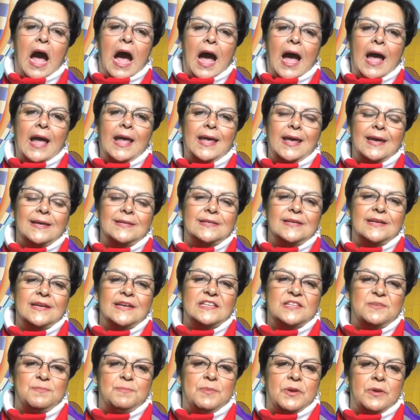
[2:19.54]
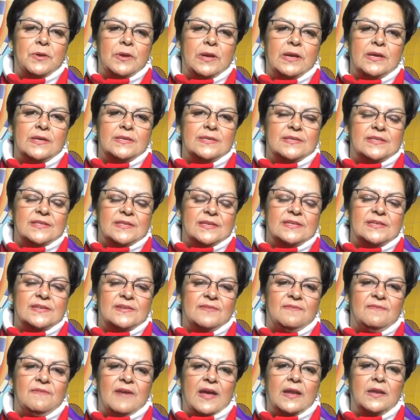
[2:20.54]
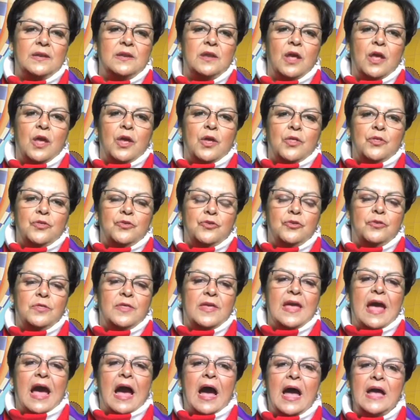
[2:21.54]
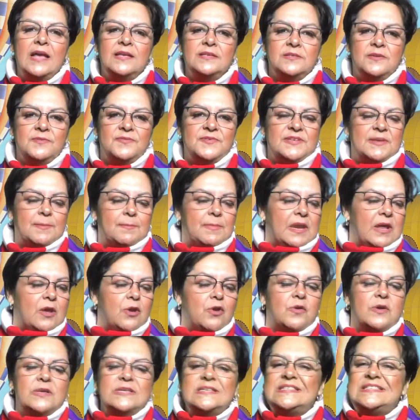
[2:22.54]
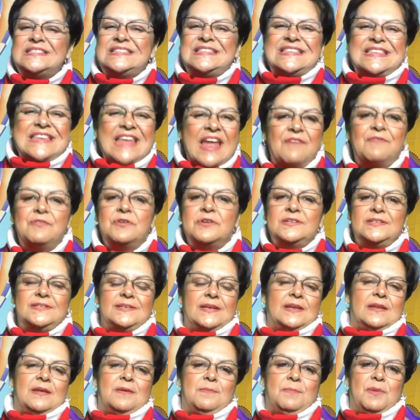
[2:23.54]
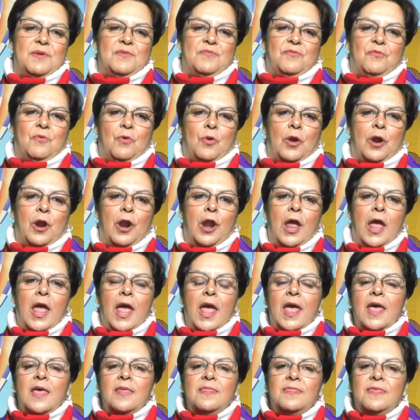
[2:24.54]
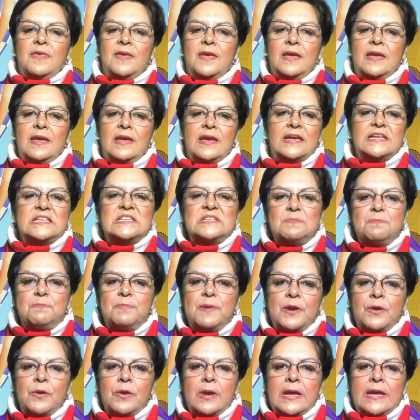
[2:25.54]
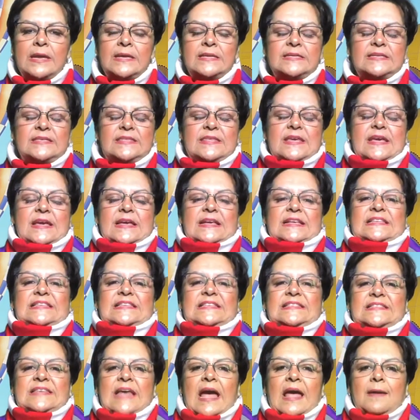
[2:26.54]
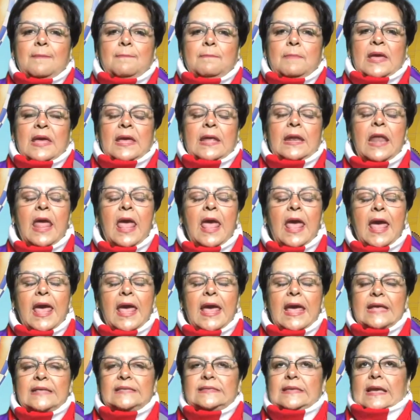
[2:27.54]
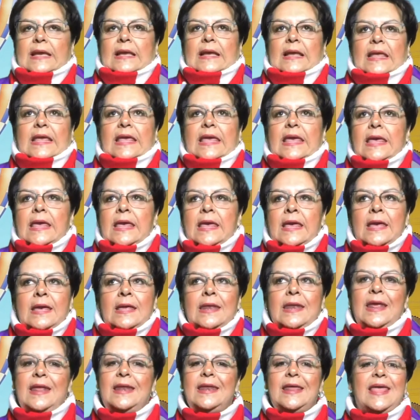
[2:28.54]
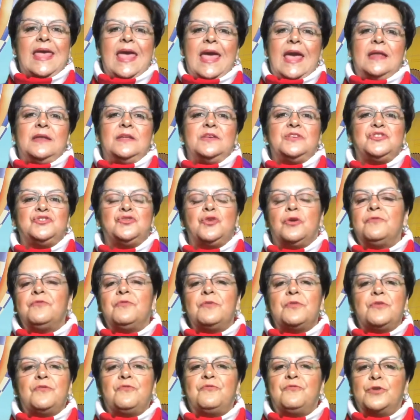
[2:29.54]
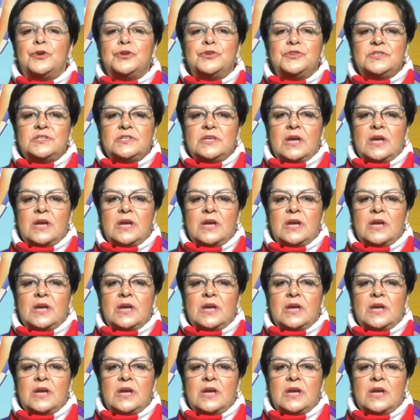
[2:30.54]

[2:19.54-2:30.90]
I get to experience this event through the eyes of somebody who has never seen it before. The experience, the excitement, it's like a kid in a candy store for the first